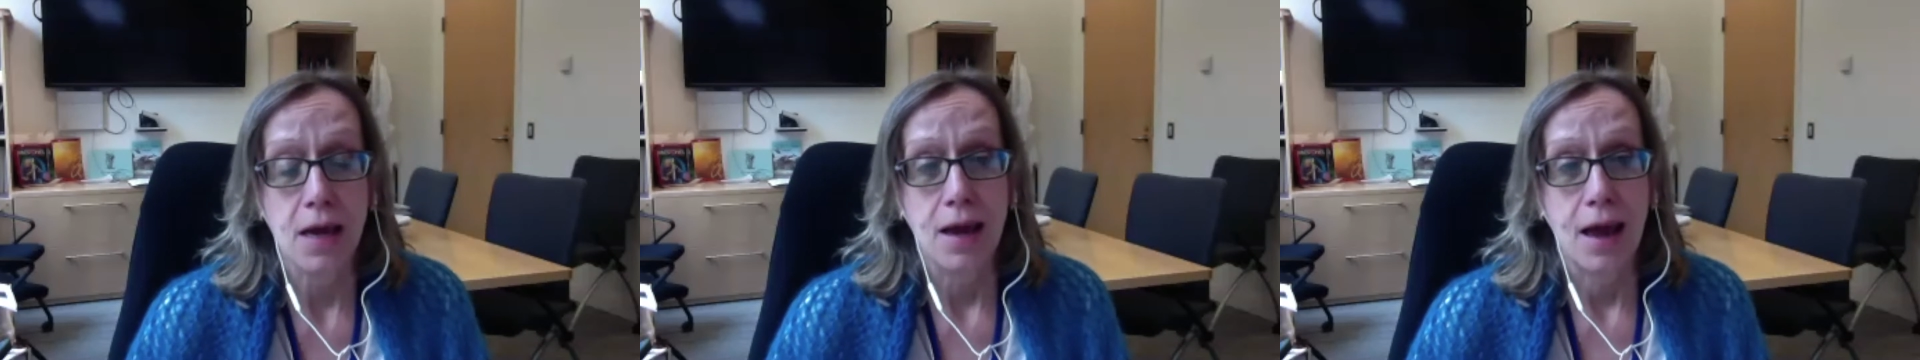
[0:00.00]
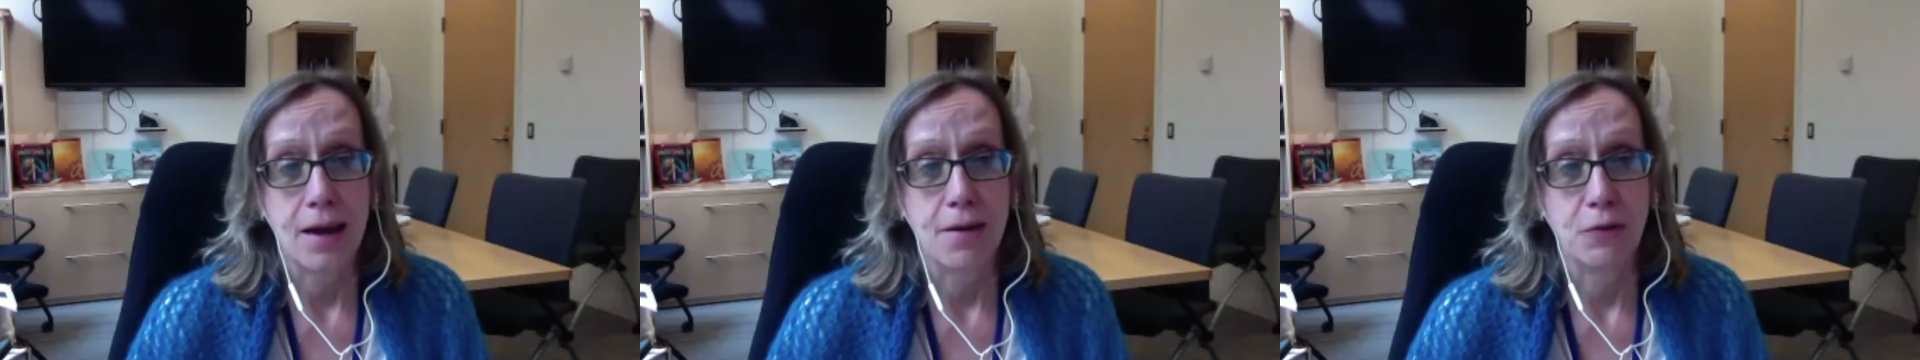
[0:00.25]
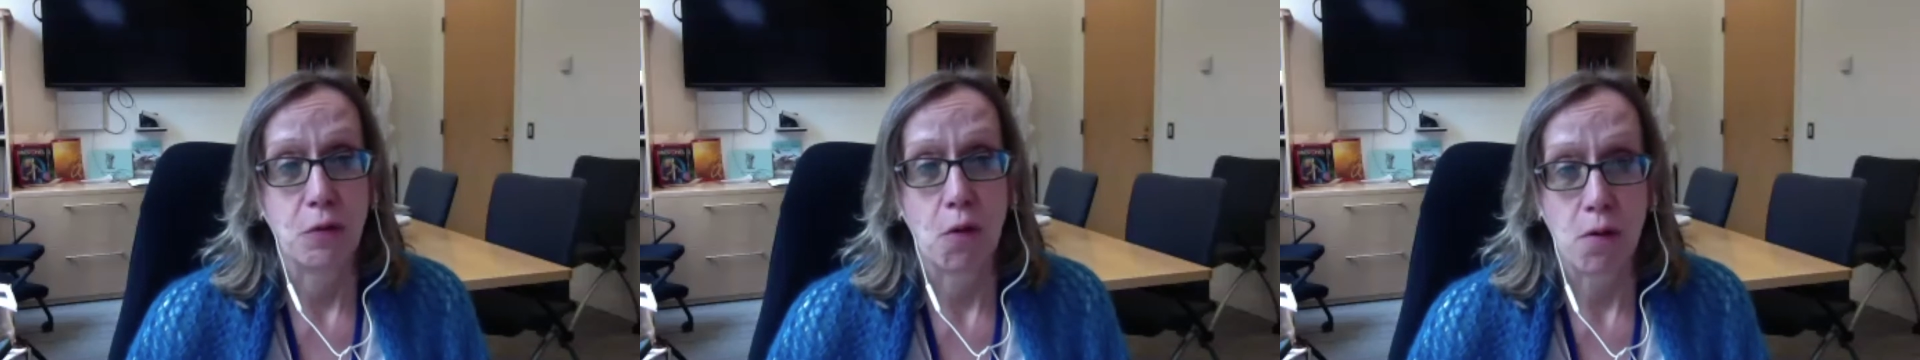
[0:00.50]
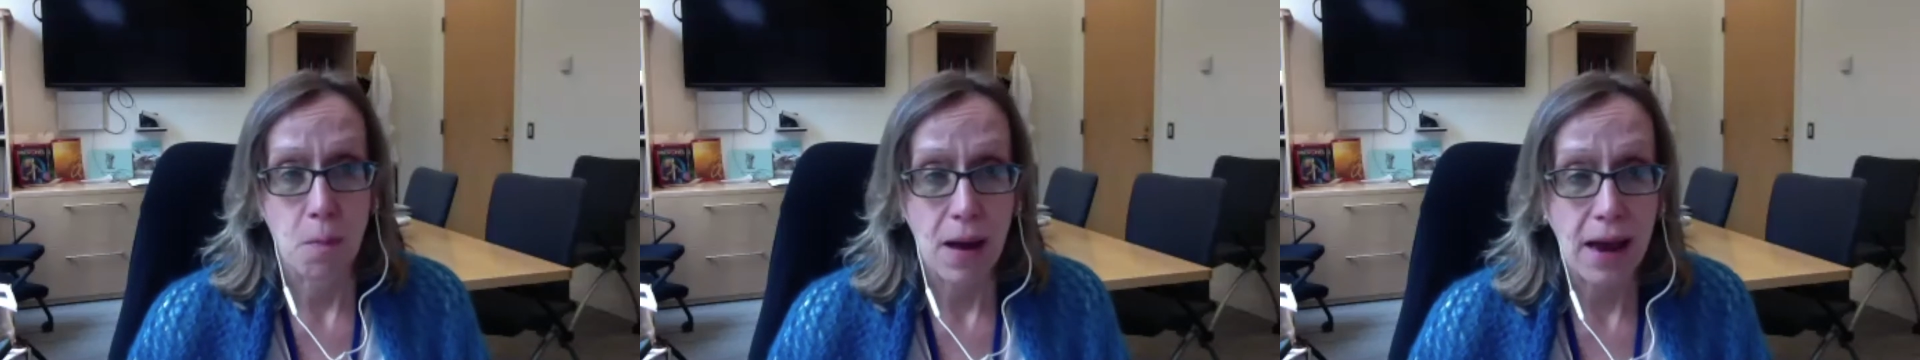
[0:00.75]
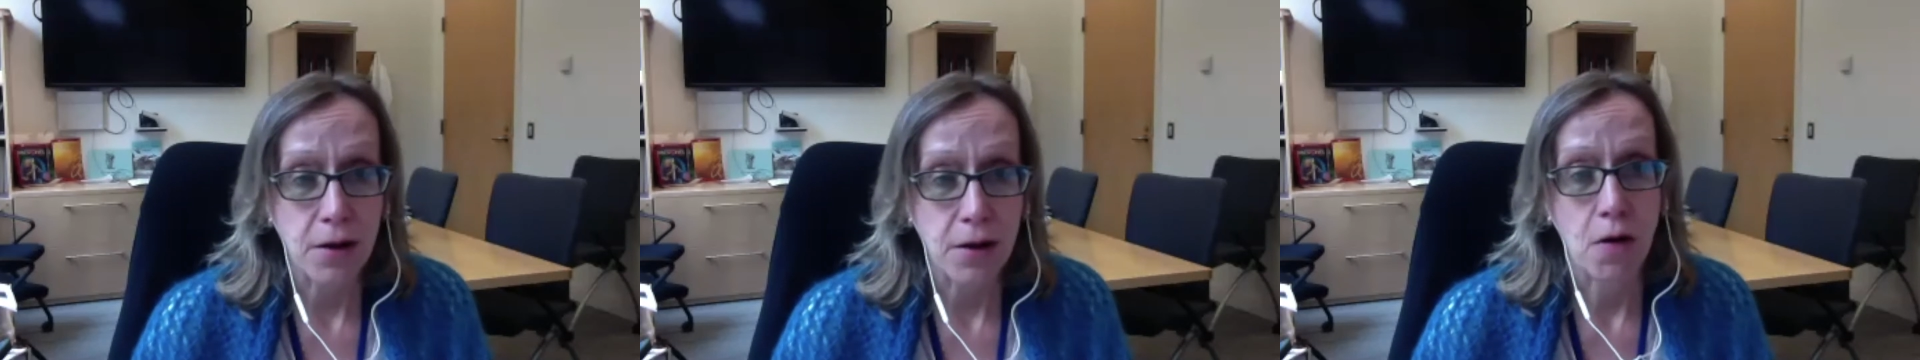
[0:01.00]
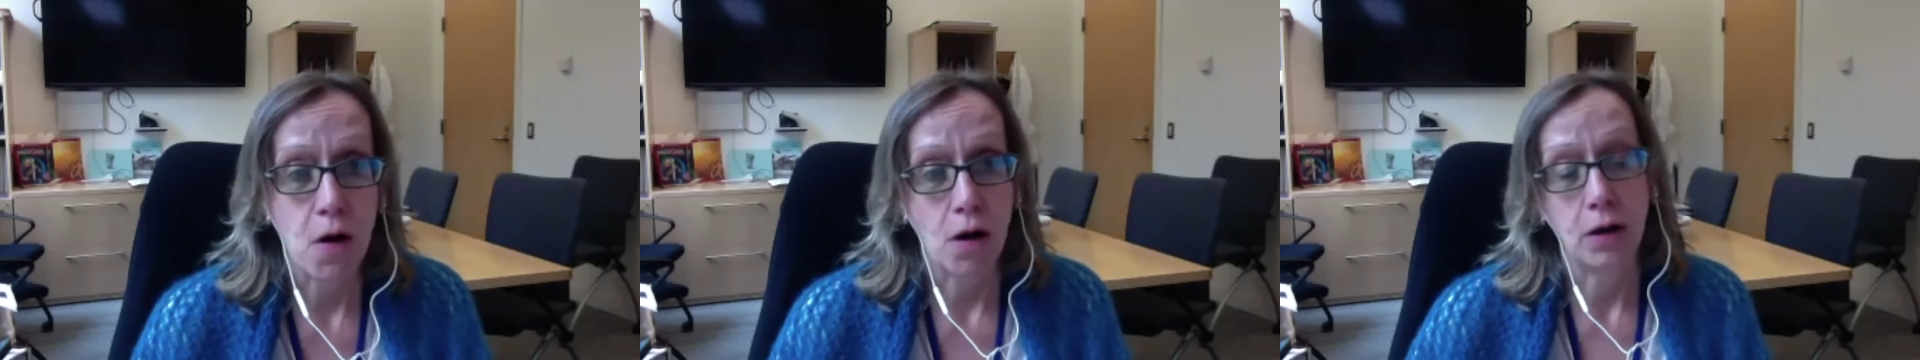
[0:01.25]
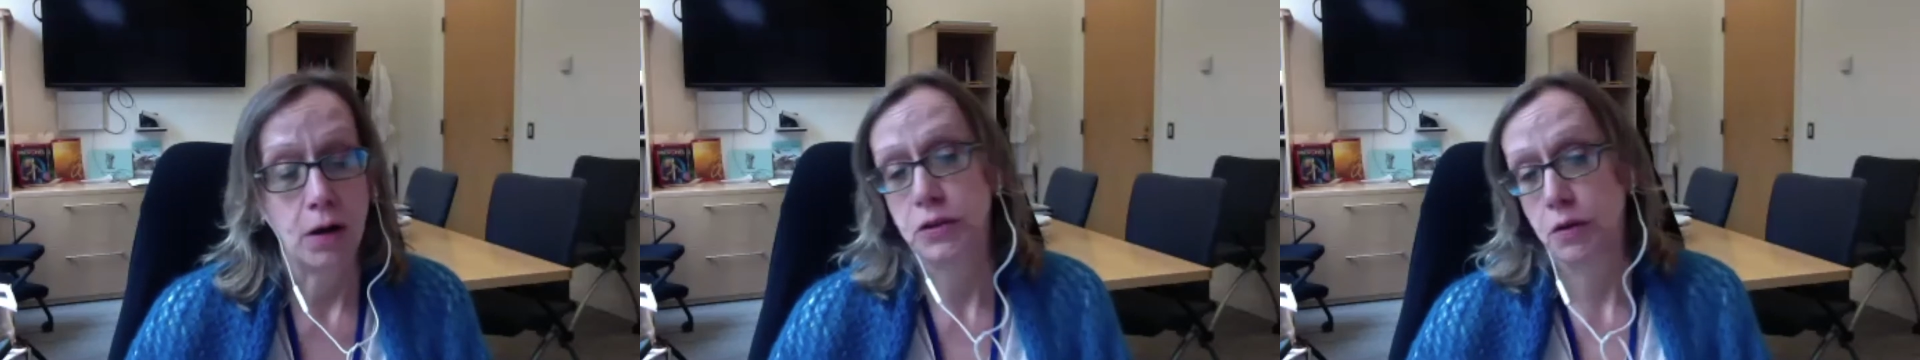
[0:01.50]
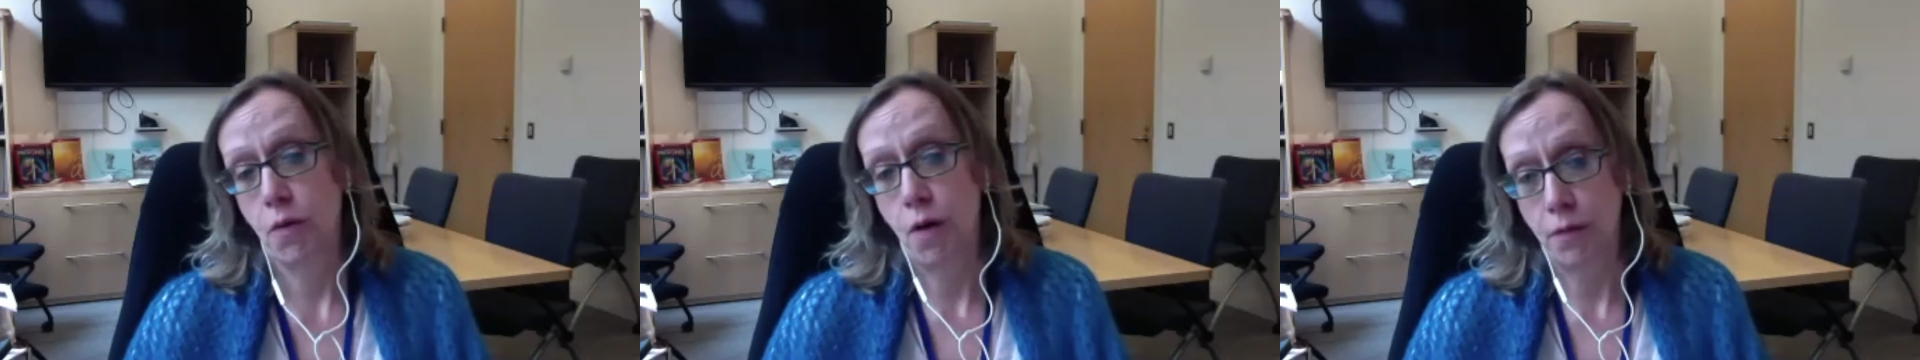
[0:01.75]
and if you are a minor,
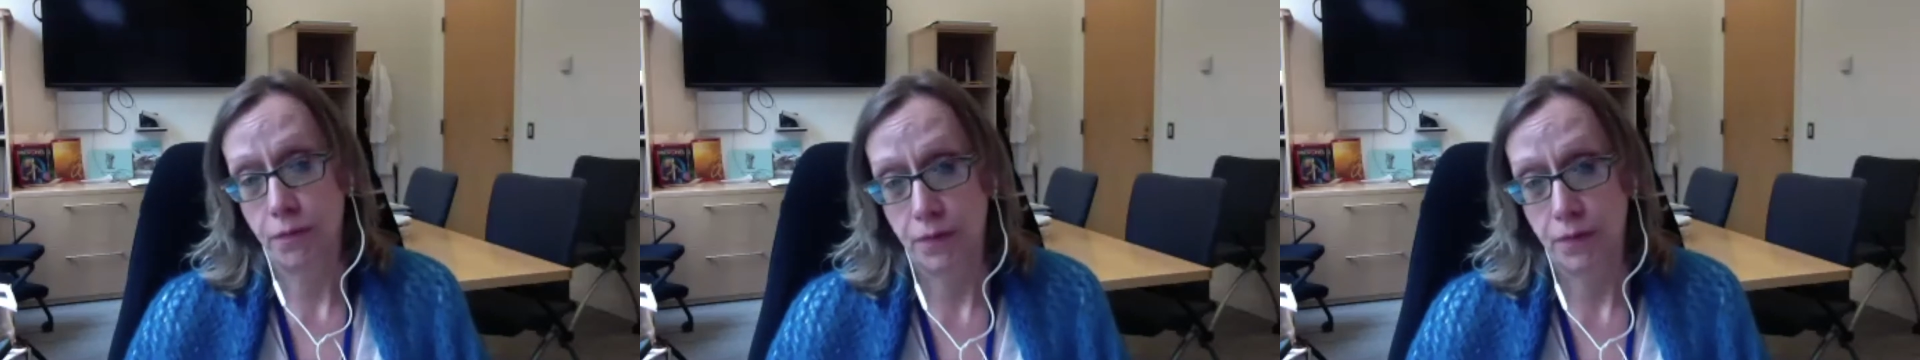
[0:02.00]
also of